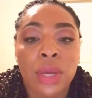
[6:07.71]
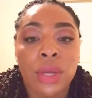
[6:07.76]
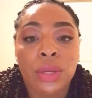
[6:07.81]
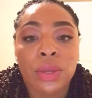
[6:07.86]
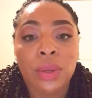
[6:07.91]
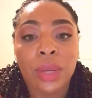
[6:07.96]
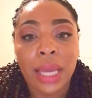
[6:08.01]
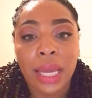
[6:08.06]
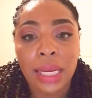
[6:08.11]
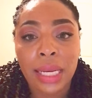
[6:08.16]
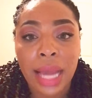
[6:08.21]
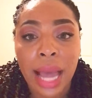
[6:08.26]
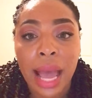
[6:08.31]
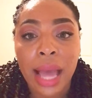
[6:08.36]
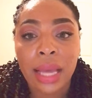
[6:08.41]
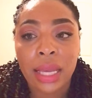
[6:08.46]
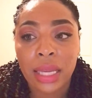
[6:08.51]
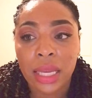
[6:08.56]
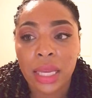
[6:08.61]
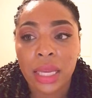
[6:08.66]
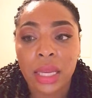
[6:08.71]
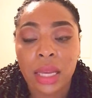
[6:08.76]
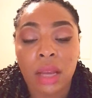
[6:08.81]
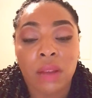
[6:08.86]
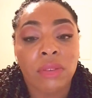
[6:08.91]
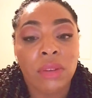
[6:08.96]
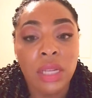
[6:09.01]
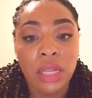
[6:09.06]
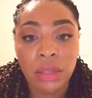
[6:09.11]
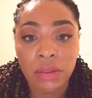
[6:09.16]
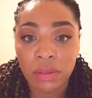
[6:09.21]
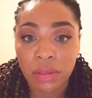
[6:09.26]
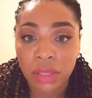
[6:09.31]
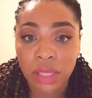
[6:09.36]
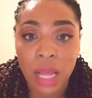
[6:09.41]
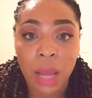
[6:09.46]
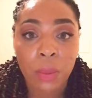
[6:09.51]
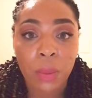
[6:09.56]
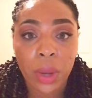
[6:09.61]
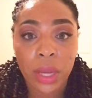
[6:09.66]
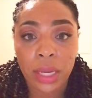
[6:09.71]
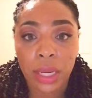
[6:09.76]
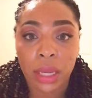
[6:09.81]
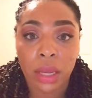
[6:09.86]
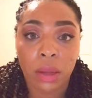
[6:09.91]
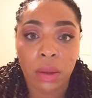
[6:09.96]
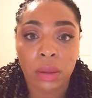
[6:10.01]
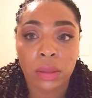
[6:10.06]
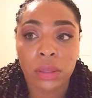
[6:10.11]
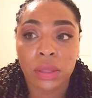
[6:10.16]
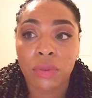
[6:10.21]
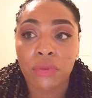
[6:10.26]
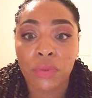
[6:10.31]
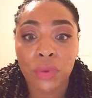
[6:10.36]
you cannot give someone else